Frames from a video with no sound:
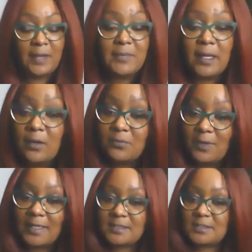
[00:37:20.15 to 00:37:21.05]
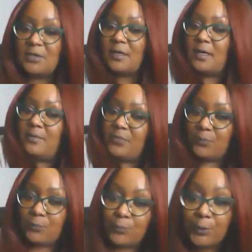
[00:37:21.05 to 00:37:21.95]
I'm like, okay, sir, come
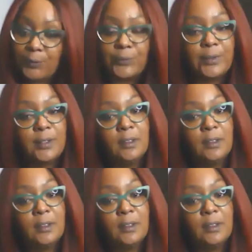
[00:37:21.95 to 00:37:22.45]
through.